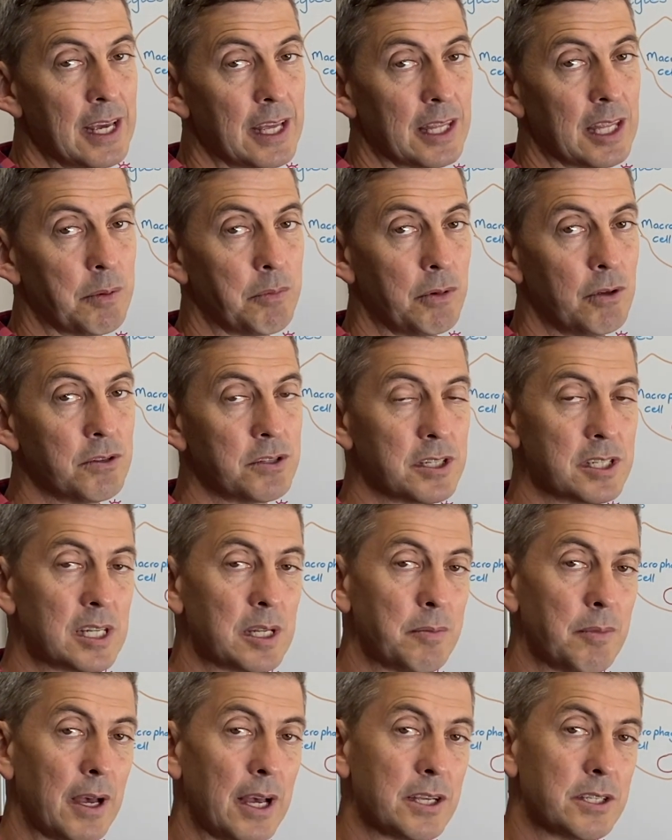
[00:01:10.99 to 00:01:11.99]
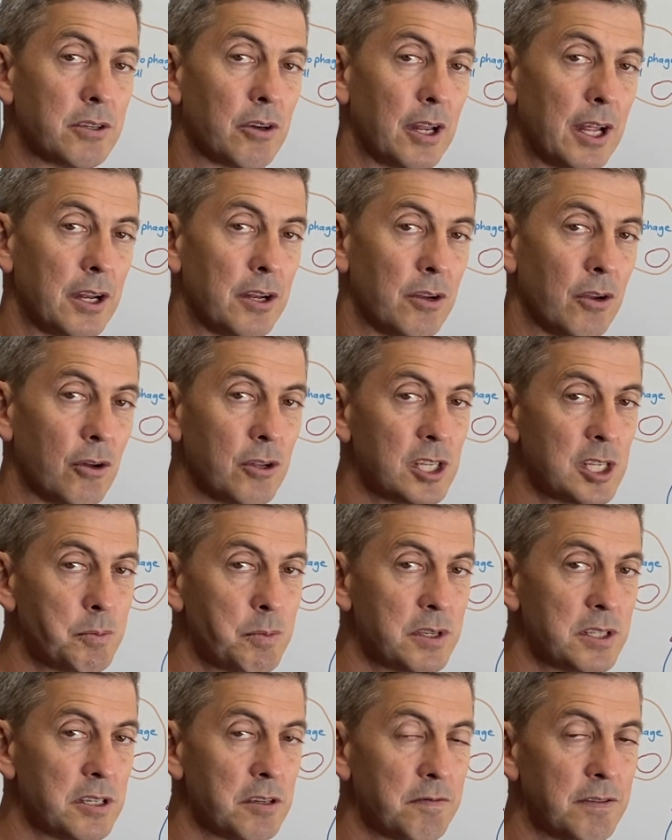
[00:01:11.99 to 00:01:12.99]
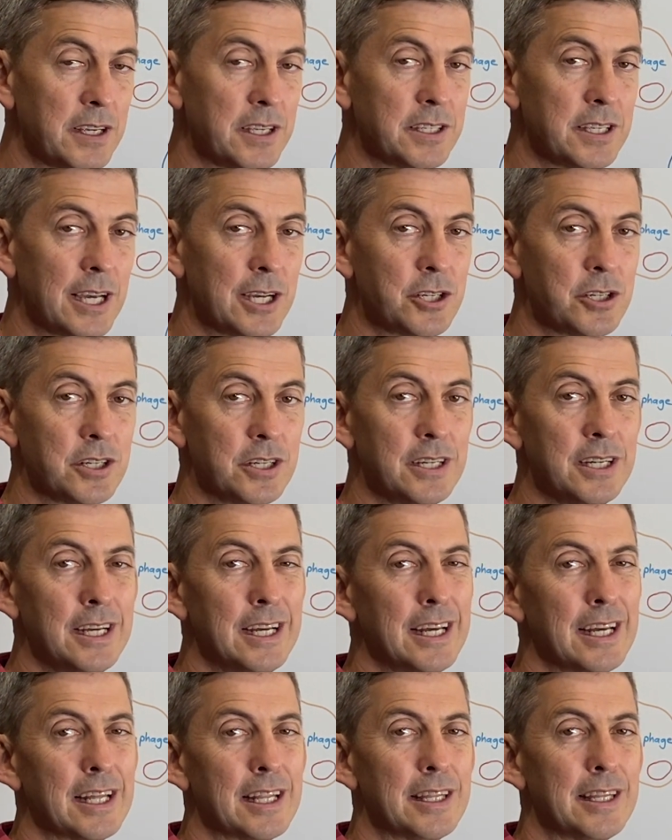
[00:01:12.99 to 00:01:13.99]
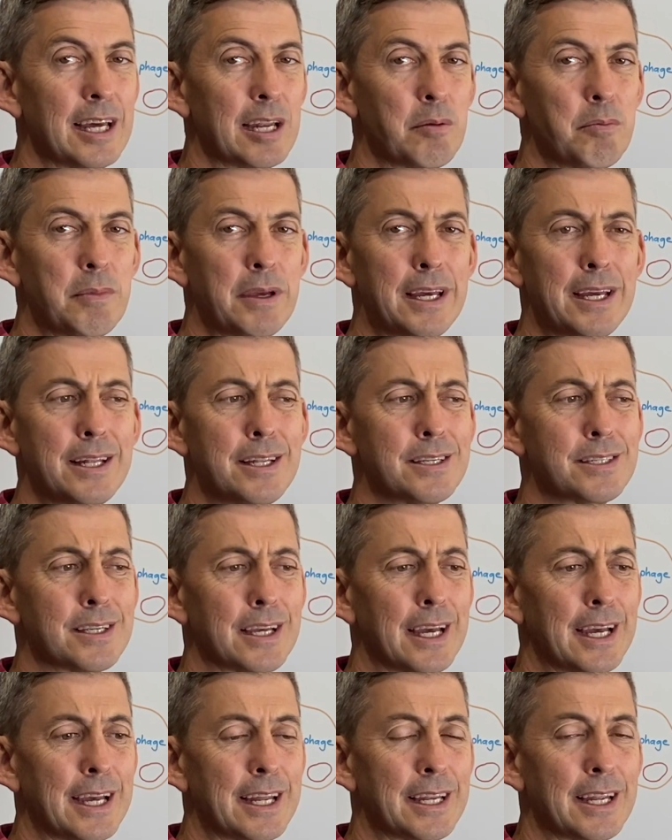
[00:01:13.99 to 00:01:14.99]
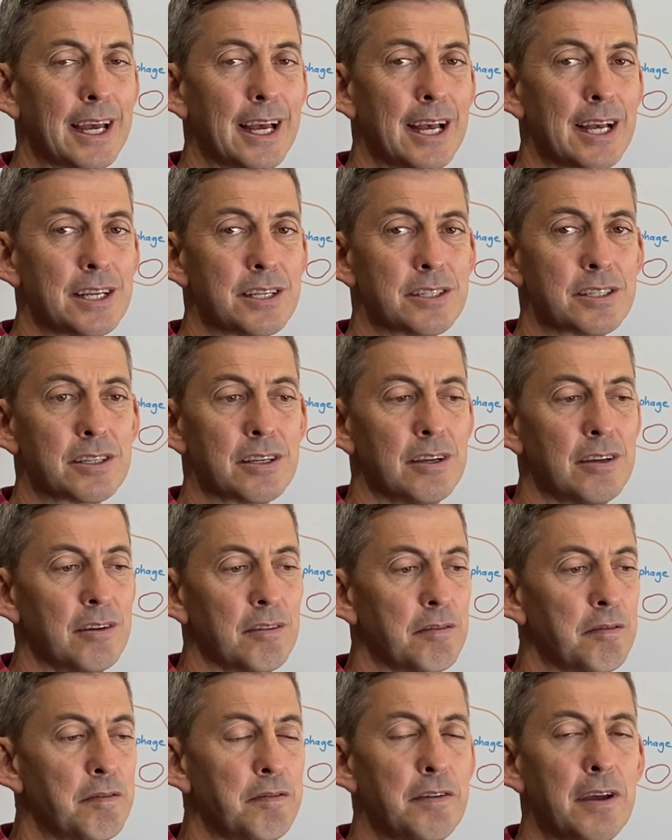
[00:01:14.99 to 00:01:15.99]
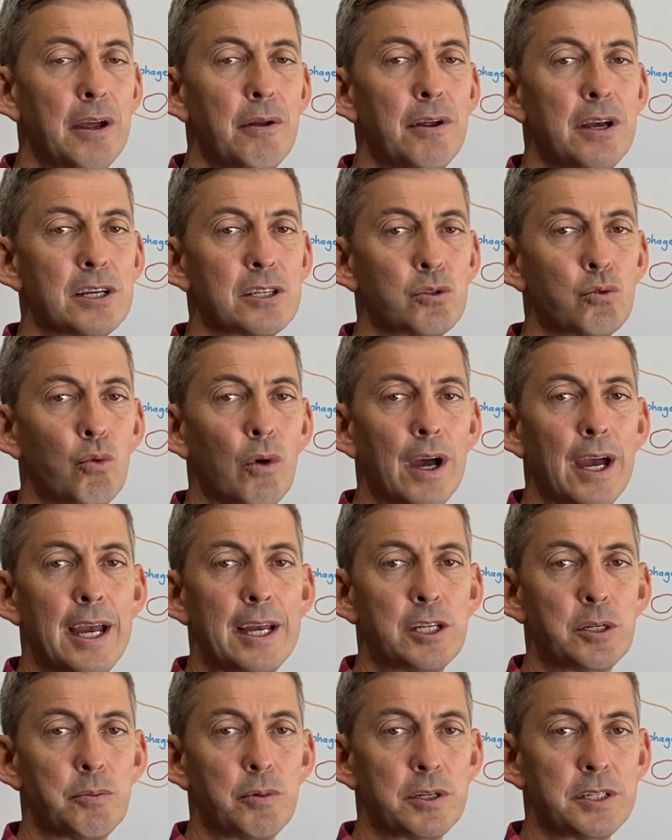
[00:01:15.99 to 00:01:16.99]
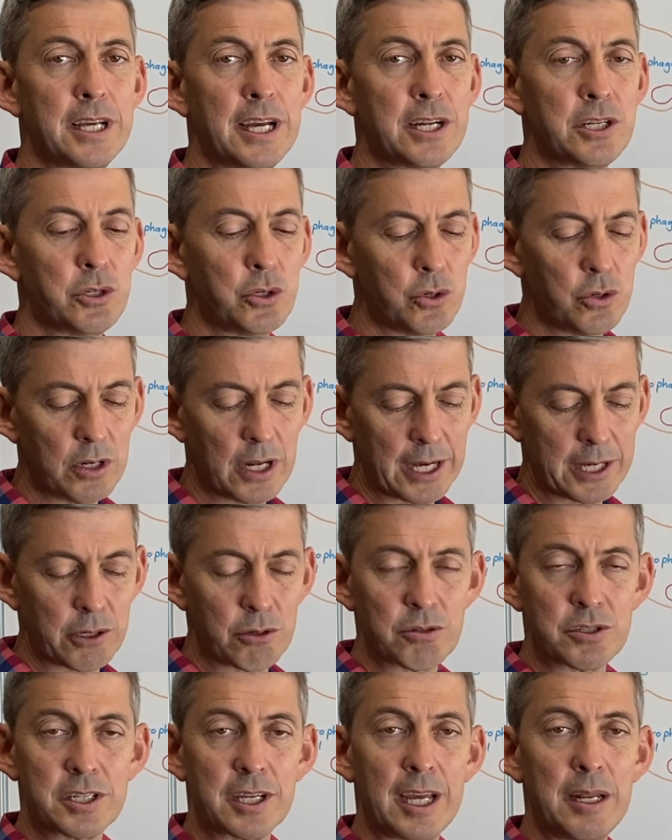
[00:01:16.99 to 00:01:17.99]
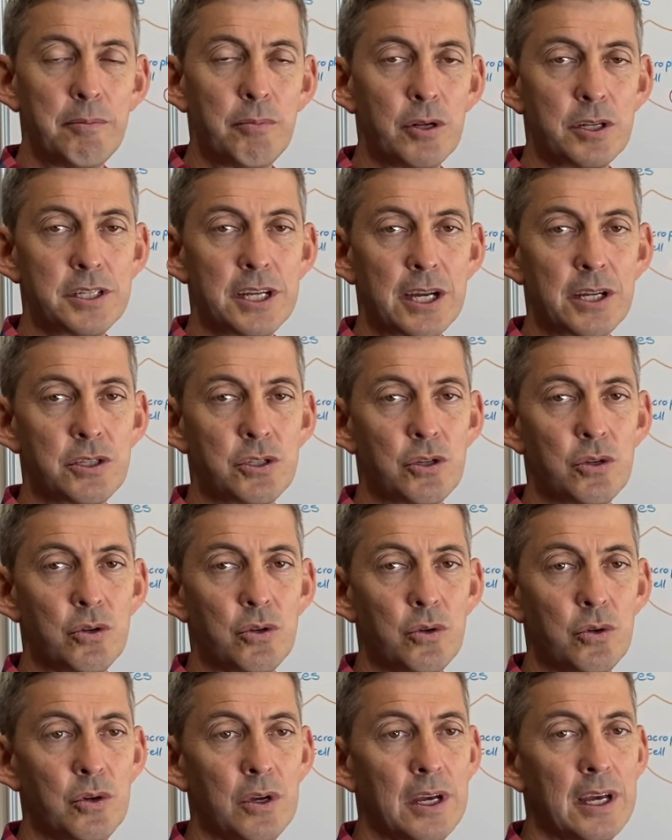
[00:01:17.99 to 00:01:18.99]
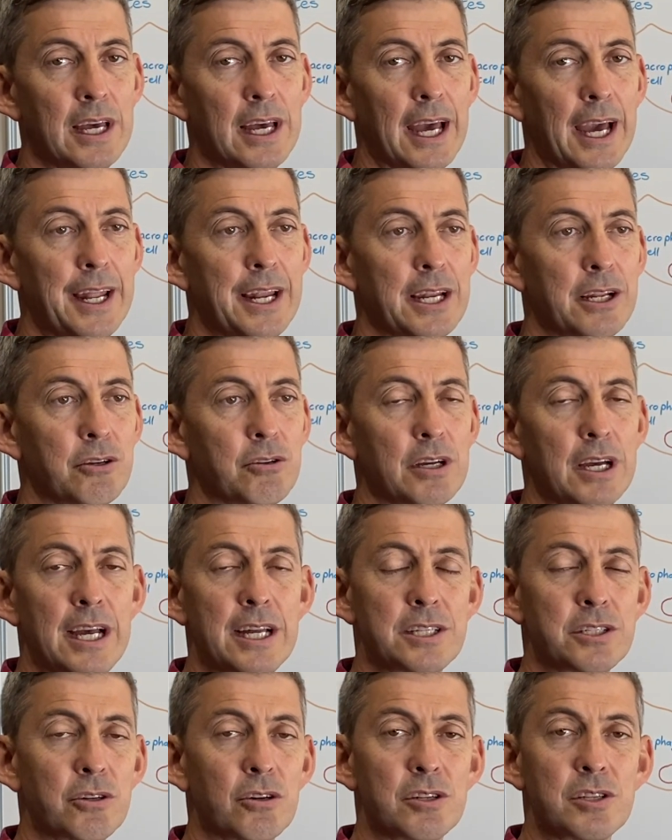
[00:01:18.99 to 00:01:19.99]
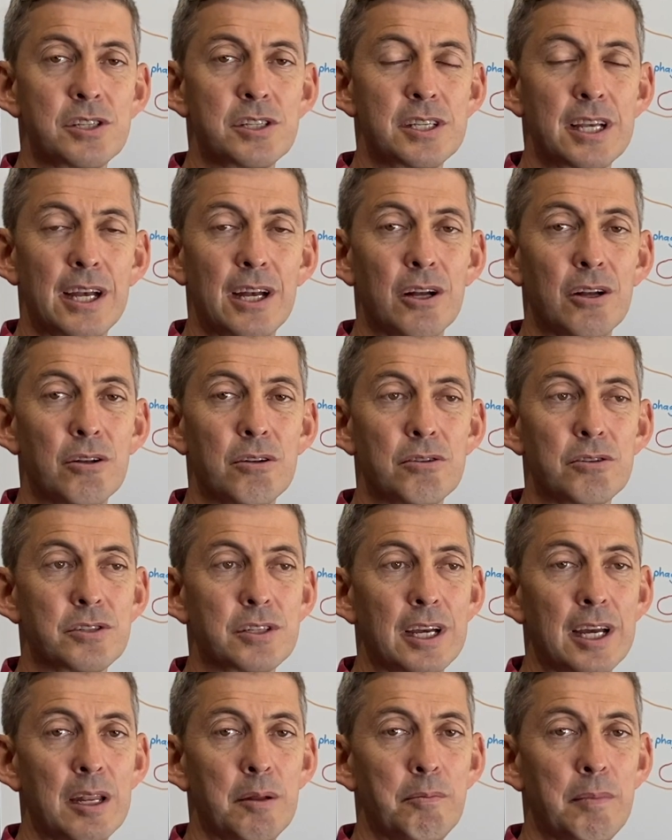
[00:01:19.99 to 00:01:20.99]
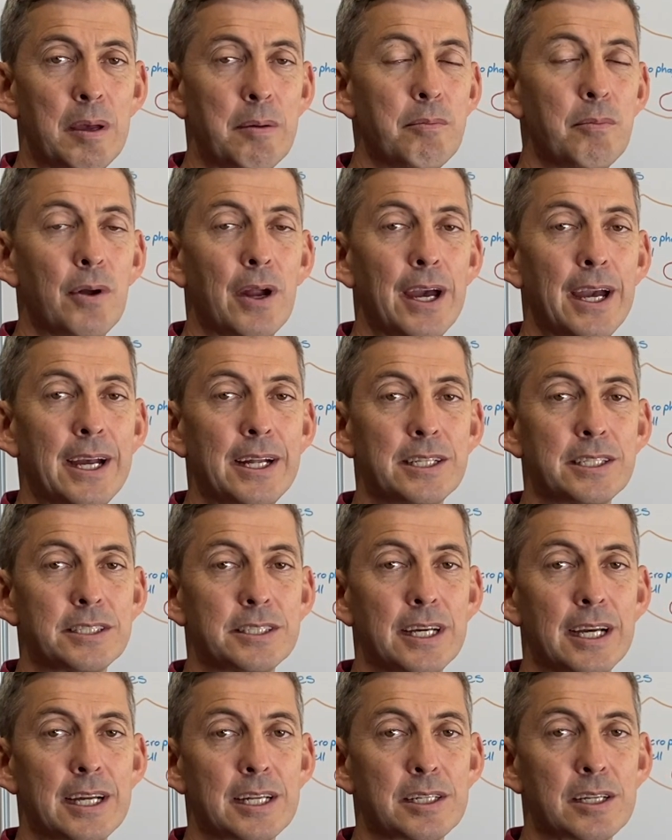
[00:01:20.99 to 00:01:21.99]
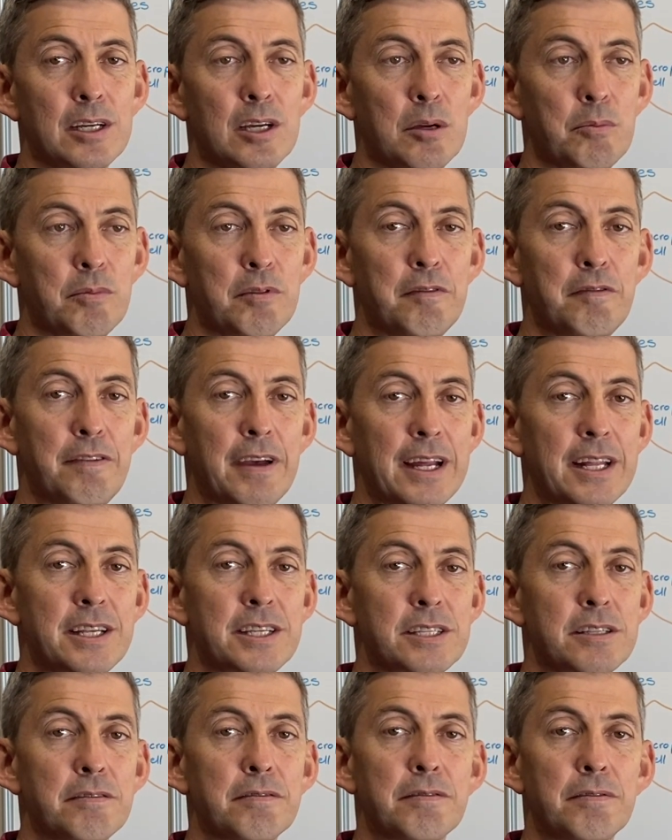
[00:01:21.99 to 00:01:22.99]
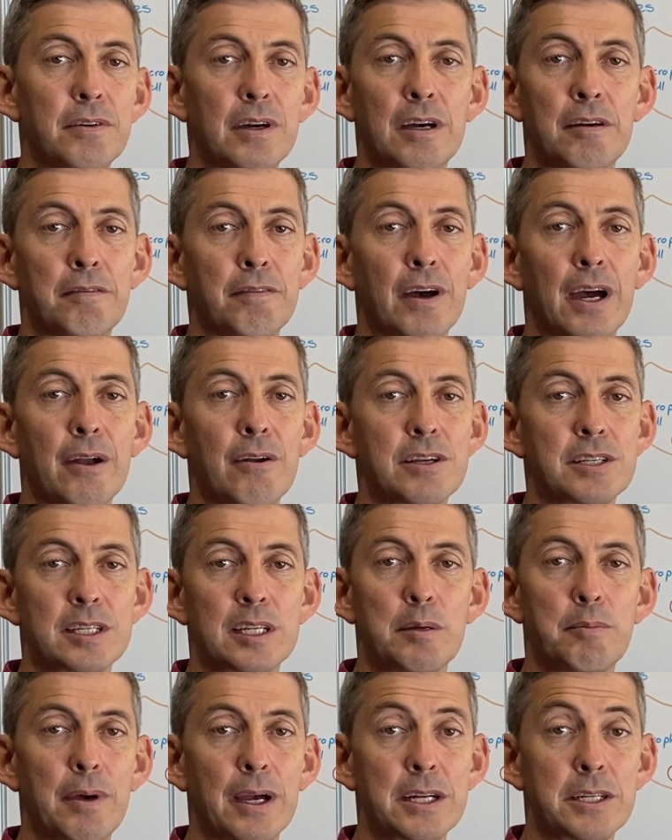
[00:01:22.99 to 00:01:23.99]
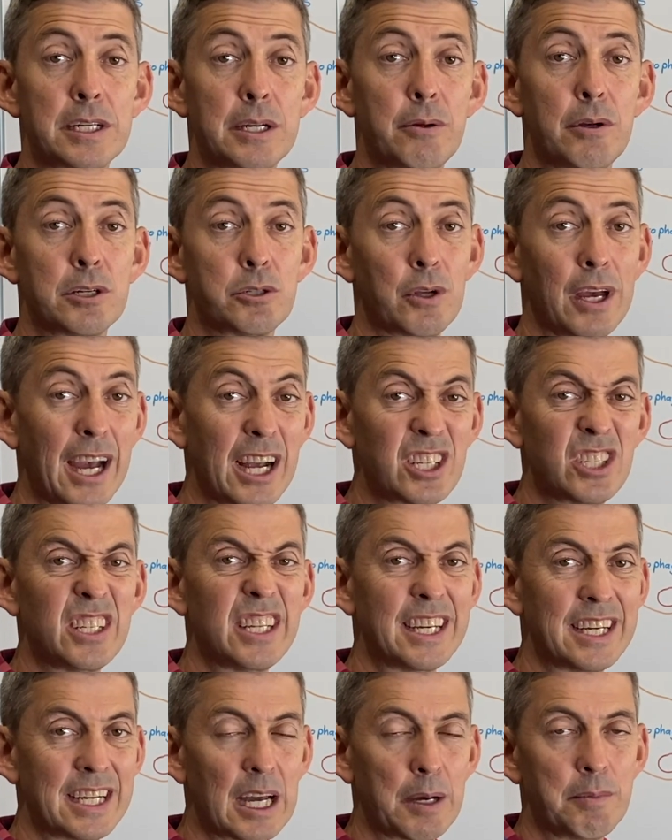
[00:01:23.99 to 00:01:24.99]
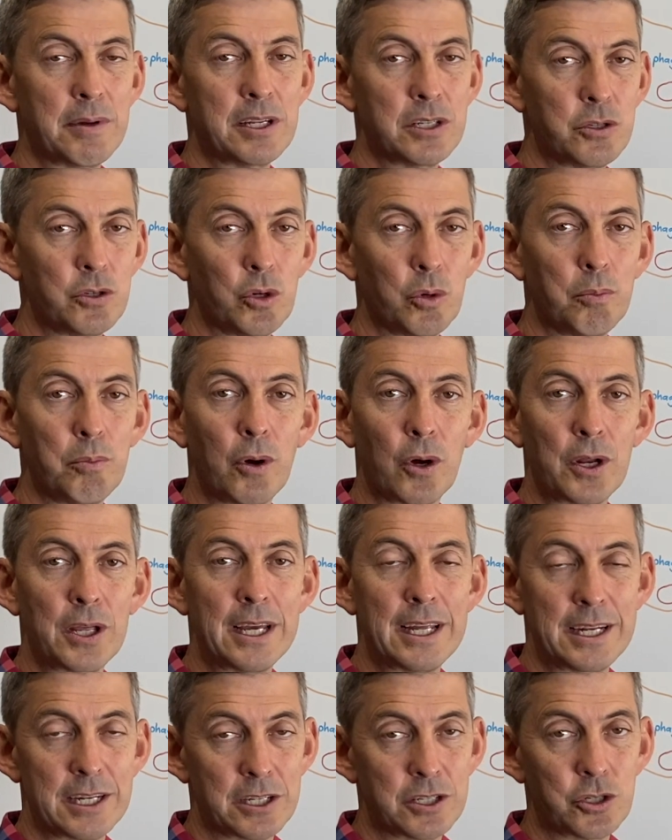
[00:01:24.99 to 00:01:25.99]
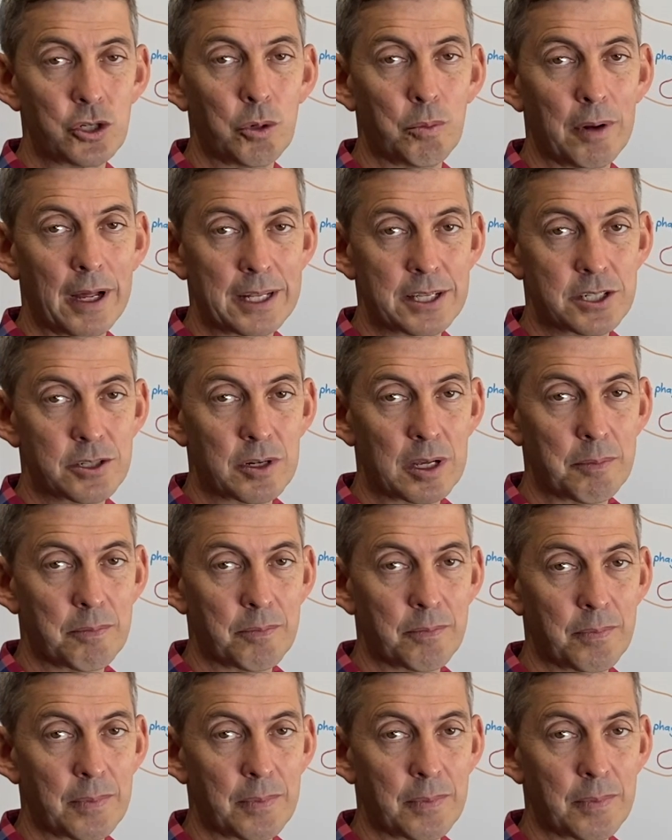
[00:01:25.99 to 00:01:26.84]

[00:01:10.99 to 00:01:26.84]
The immune system has got a non-specific section. That means it has various way to protect you, like your skin protects you, and it's got cells and membranes that prevents a virus and a bacteria to actually come into your body and to your bloodstream.